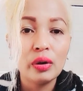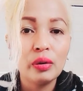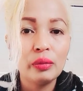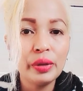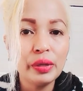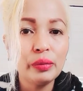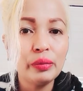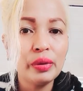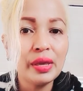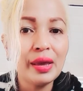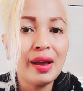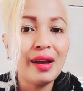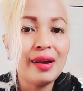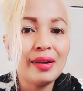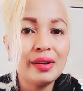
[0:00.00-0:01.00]
When we
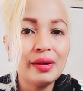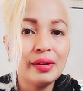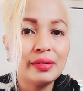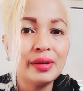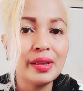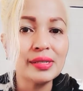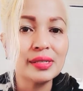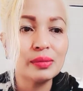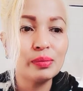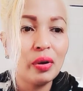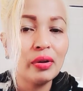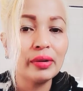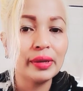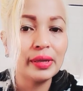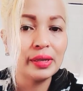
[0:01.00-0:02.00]
are the
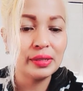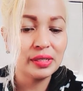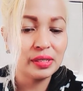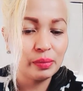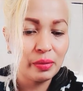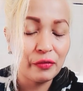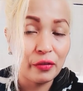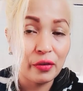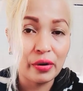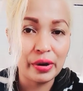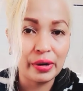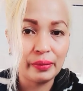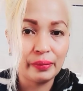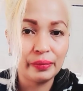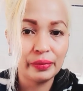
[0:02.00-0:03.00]
small kids
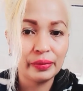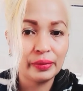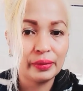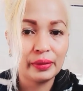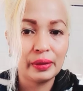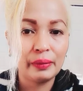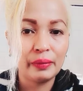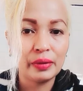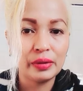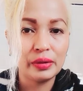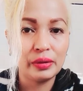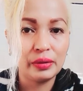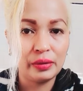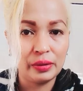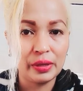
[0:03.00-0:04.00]
before,
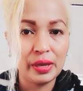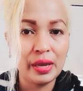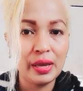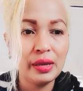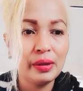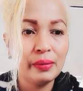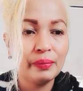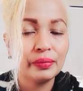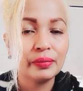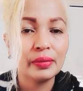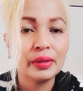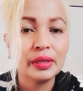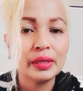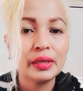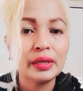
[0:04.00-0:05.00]
okay?
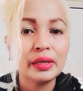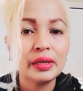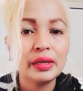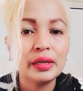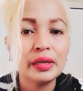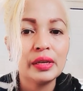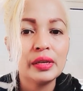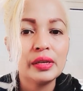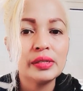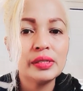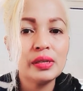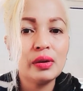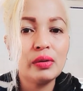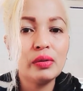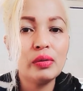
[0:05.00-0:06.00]

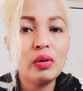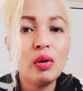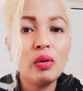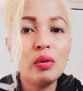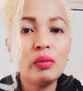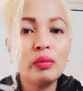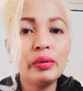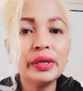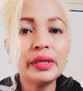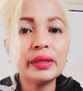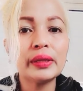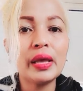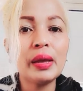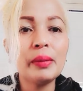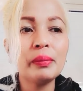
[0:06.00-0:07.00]
So, when the
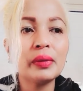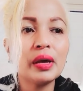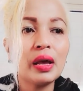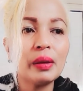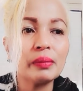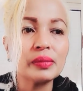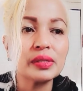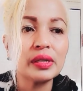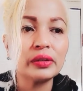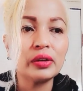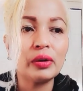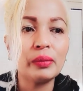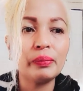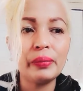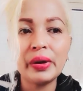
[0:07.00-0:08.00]
time comes that
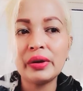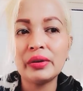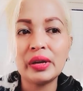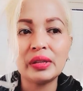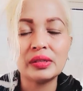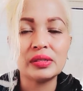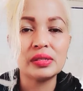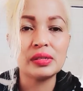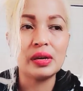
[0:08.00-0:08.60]
our parents